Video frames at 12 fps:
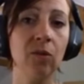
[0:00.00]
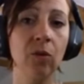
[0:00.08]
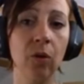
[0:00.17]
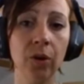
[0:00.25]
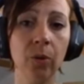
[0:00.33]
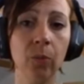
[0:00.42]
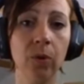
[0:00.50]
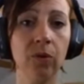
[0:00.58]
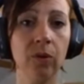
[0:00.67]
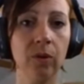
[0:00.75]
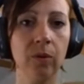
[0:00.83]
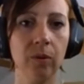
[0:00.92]
saw there
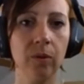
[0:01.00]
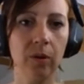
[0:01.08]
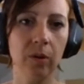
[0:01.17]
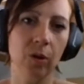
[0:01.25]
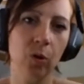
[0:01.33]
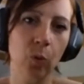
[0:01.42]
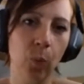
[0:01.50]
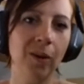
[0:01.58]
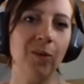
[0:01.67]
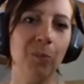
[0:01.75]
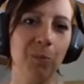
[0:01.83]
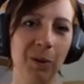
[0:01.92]
was
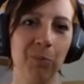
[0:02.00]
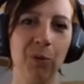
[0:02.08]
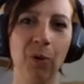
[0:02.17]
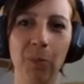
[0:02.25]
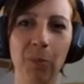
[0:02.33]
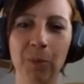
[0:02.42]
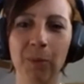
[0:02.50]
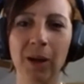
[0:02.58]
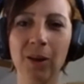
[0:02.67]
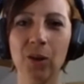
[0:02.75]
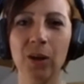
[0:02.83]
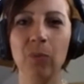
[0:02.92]
quite a big problem
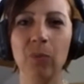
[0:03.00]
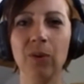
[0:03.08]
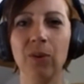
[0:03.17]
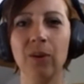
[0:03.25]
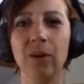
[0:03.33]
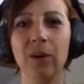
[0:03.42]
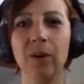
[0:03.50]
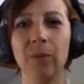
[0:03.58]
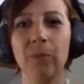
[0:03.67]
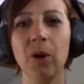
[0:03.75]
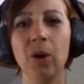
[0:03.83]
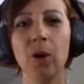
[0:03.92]
actually with
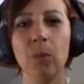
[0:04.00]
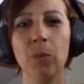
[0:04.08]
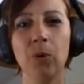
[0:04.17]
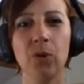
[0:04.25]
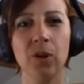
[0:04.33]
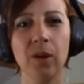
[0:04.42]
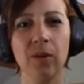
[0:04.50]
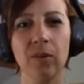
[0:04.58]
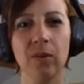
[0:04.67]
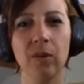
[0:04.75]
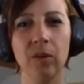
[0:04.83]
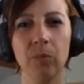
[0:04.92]

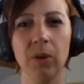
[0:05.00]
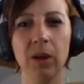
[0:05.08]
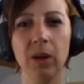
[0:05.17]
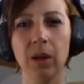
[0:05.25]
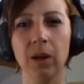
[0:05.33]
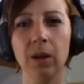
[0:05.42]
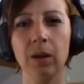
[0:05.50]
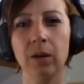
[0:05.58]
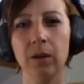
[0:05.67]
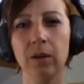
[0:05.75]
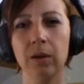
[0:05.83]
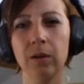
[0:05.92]
purchases not being
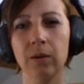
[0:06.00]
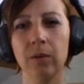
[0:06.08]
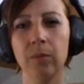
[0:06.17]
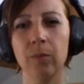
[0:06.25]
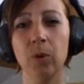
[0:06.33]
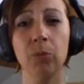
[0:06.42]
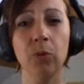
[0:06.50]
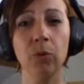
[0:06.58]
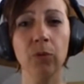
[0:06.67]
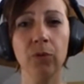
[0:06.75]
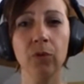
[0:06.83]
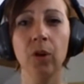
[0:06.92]

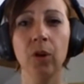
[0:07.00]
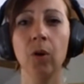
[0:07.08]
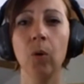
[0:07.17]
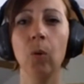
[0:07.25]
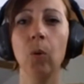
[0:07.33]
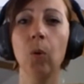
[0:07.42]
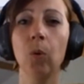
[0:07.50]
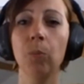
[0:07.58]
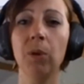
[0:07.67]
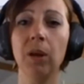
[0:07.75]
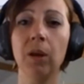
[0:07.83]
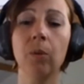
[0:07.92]
approved, or
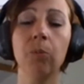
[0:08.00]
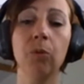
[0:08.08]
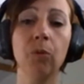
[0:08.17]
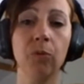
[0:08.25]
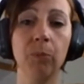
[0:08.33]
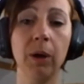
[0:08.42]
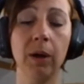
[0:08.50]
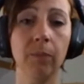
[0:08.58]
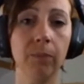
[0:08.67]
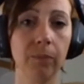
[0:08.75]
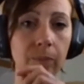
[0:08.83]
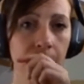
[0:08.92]
being approved by
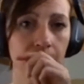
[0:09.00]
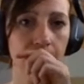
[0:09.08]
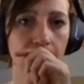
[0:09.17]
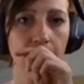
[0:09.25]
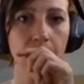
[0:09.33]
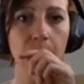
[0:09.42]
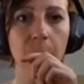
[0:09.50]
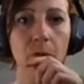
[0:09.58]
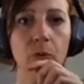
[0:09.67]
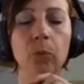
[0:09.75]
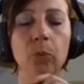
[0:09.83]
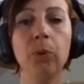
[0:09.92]
by
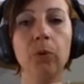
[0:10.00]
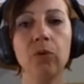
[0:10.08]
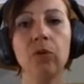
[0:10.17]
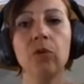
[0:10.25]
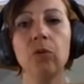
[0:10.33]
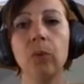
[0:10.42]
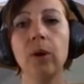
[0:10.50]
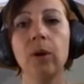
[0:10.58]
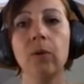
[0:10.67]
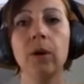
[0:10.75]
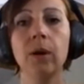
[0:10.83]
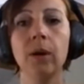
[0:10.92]
two persons
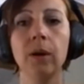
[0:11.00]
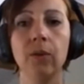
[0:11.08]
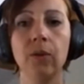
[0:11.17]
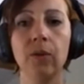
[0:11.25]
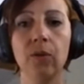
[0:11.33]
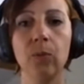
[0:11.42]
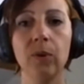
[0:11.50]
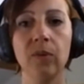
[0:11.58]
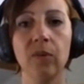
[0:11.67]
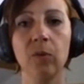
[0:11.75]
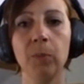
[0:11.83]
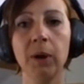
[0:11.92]
where this
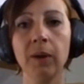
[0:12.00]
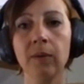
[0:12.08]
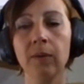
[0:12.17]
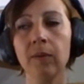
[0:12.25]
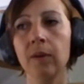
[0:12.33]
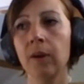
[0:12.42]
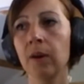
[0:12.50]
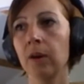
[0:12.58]
was expected